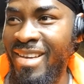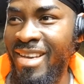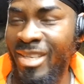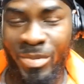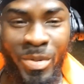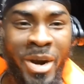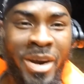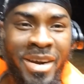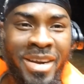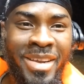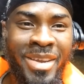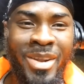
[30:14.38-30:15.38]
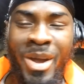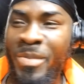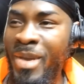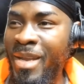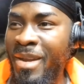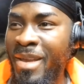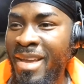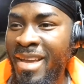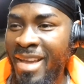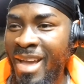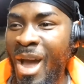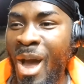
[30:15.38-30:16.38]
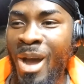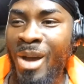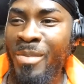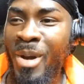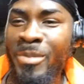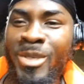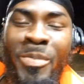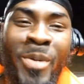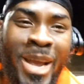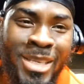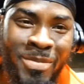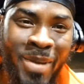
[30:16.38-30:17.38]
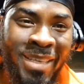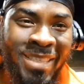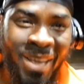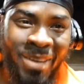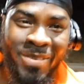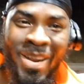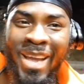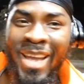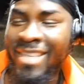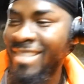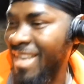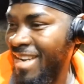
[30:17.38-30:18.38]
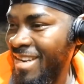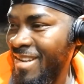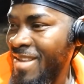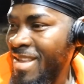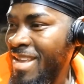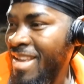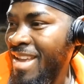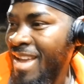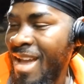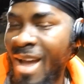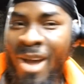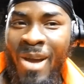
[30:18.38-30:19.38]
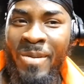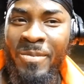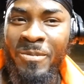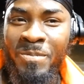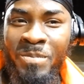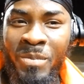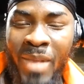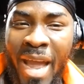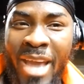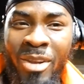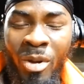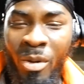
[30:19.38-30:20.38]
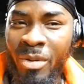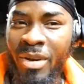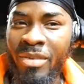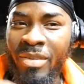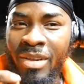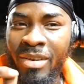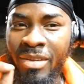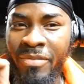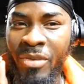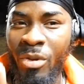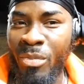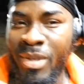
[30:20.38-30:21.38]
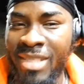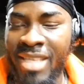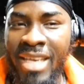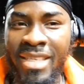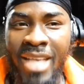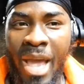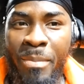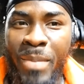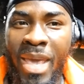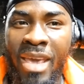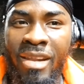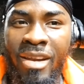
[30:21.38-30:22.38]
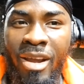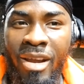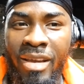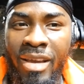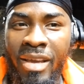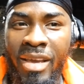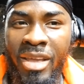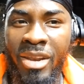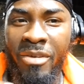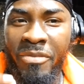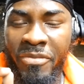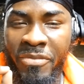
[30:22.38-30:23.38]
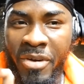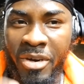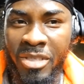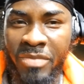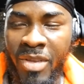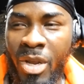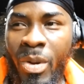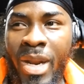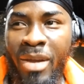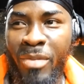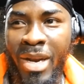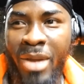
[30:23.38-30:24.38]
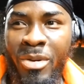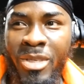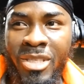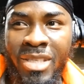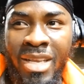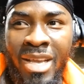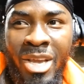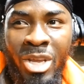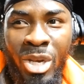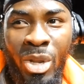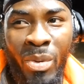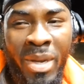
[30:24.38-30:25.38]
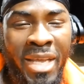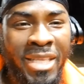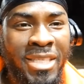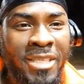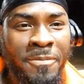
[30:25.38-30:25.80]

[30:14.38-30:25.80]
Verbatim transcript: its work. You know what I mean? Um, I'm surprised myself, like I said. Um, I know the, the, the few mistakes I made in the first video when I when I was doing it